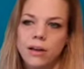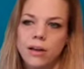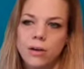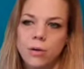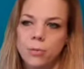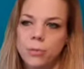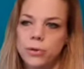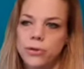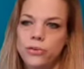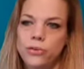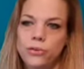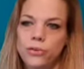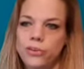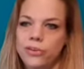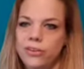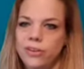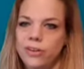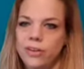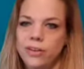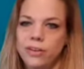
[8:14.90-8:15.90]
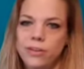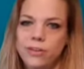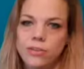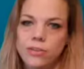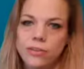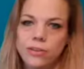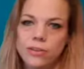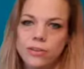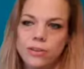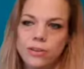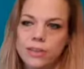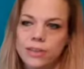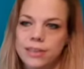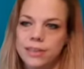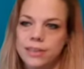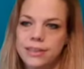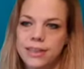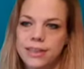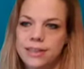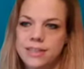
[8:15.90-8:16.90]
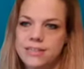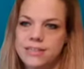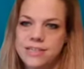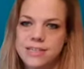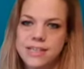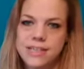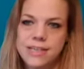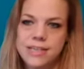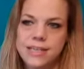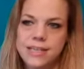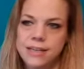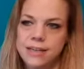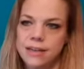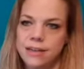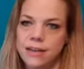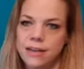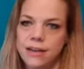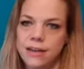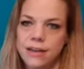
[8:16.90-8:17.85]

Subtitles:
opportunities, or they see